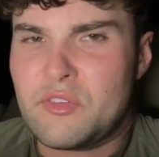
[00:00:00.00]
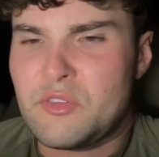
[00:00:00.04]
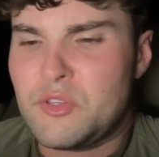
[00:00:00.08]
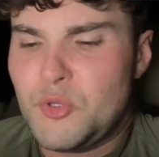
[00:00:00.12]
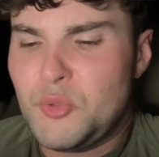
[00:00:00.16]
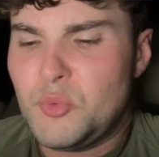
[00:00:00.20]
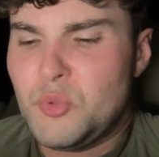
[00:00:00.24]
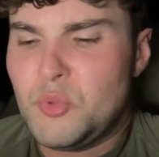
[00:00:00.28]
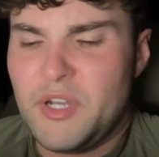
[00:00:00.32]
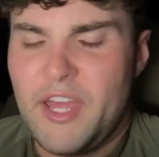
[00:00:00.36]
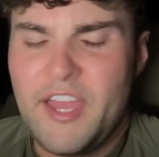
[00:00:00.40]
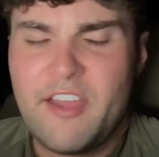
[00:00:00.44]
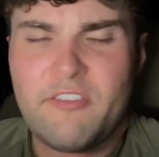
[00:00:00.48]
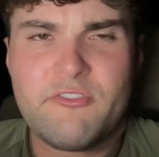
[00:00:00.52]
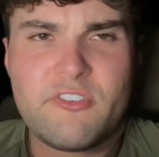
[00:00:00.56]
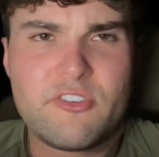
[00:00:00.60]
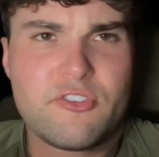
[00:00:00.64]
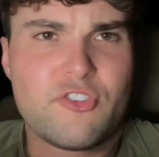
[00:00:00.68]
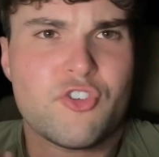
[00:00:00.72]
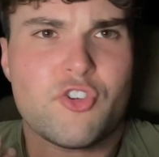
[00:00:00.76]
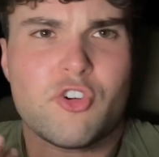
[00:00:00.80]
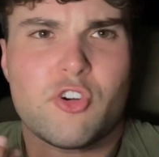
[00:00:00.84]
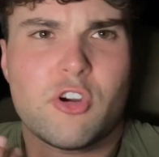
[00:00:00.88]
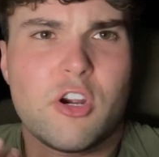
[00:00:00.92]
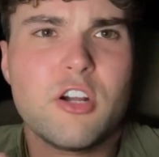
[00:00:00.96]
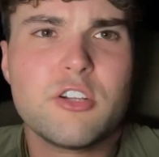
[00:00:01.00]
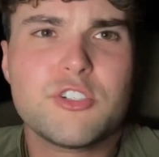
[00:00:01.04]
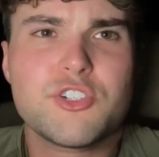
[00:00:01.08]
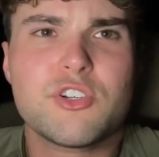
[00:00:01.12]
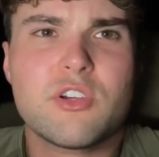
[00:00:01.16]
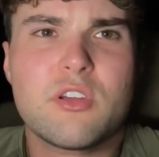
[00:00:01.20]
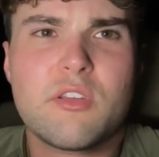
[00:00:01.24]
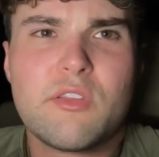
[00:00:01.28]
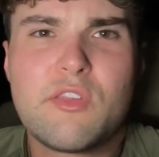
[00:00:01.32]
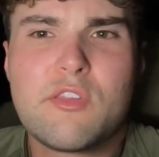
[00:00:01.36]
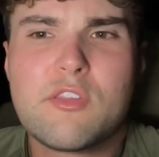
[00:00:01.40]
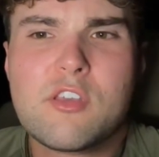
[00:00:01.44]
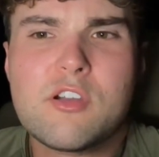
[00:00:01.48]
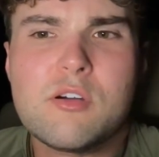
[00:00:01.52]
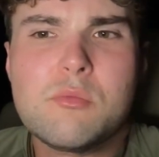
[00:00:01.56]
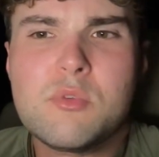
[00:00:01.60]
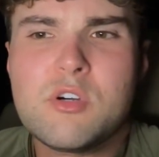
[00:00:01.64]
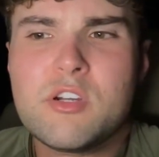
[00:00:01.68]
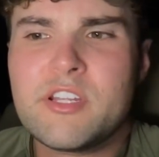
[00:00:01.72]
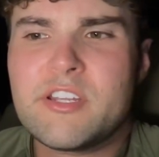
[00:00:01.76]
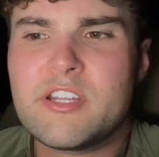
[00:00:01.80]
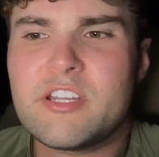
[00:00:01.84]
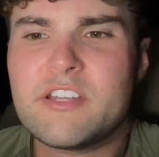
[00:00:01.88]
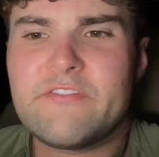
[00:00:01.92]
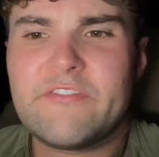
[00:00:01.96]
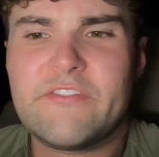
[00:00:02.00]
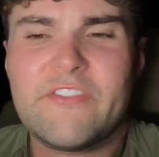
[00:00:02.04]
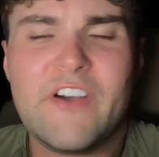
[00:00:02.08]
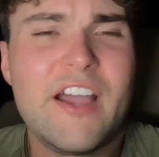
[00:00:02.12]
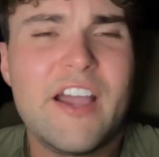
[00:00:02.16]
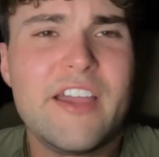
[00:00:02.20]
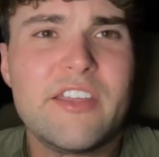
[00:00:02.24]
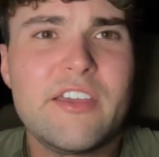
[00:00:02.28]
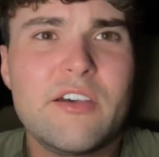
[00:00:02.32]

You have a crush on someone and then find